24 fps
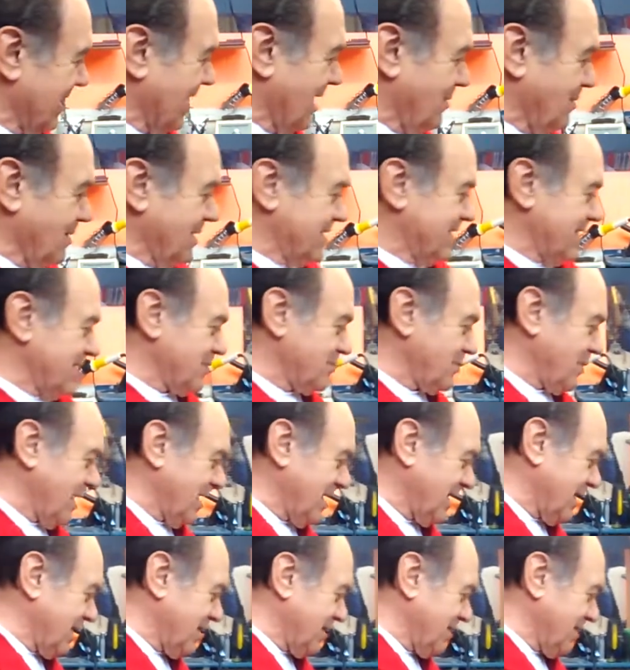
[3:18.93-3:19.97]
Now we're just
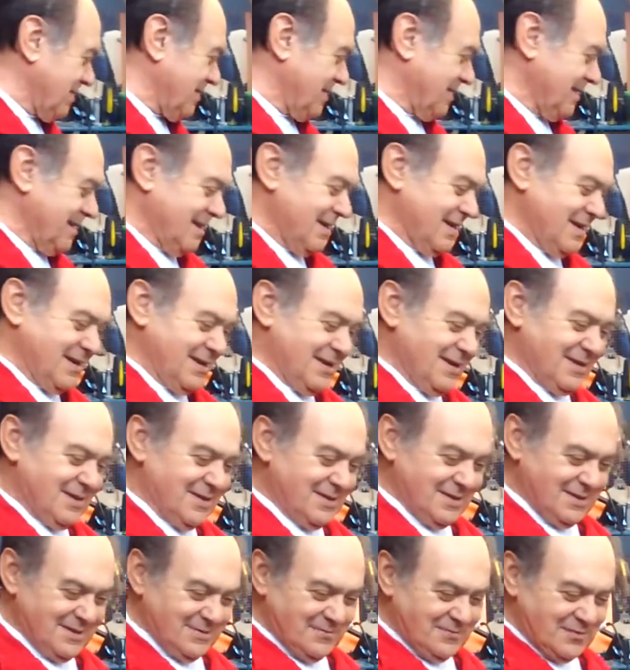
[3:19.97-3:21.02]
waiting
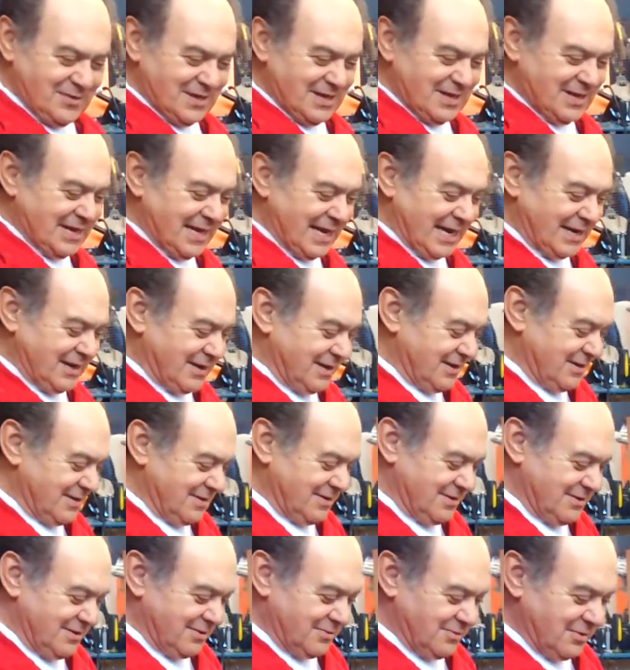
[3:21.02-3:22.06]
for the neck
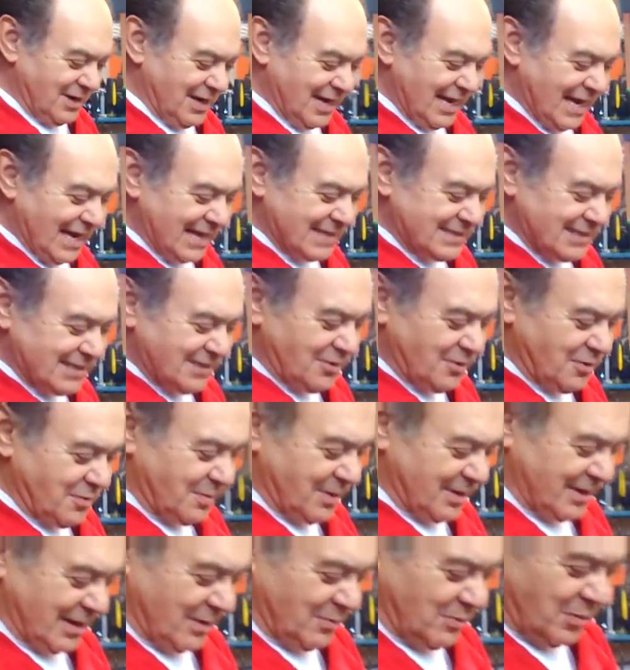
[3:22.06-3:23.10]
to relax a little
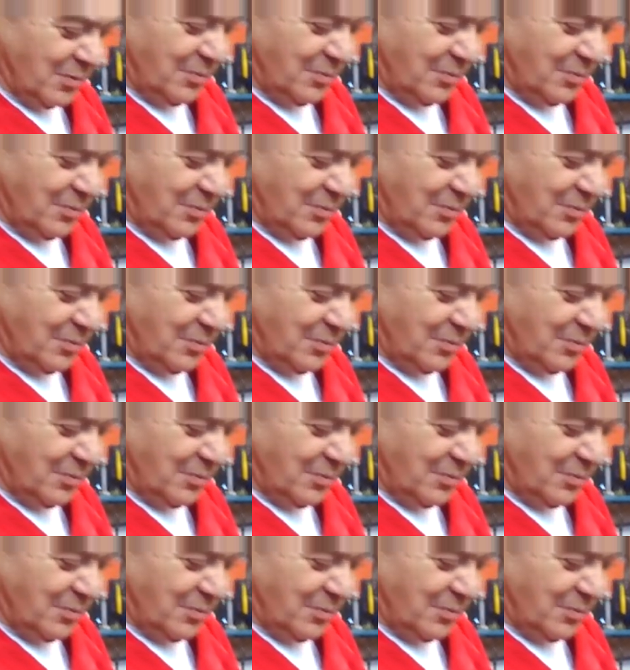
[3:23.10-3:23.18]
bit, and